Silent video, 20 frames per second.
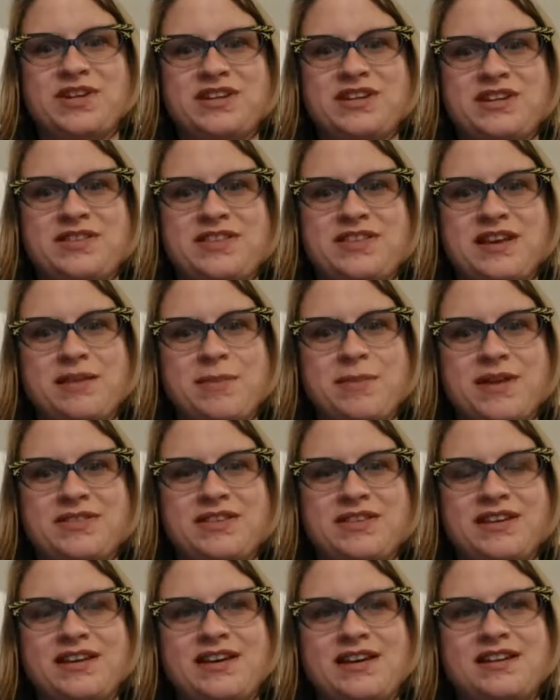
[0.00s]
you think about
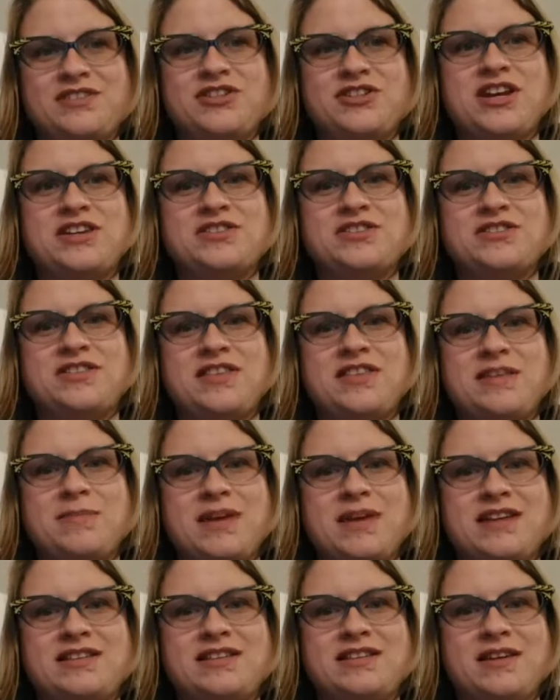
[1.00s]
the changes that they
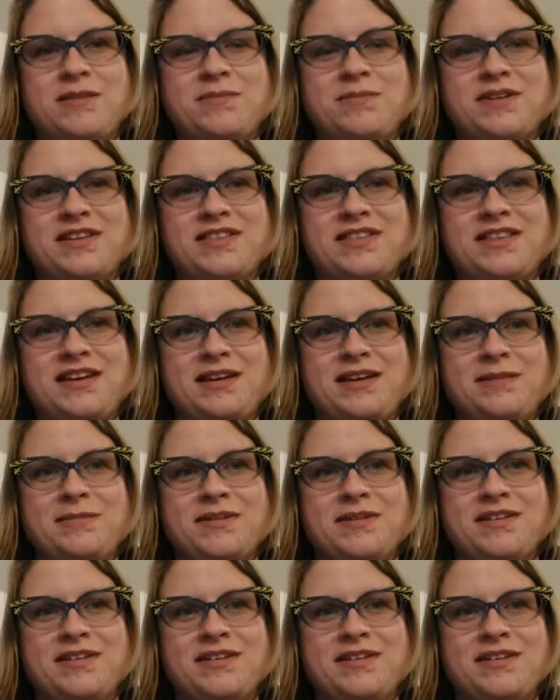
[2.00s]
made to the opening theme?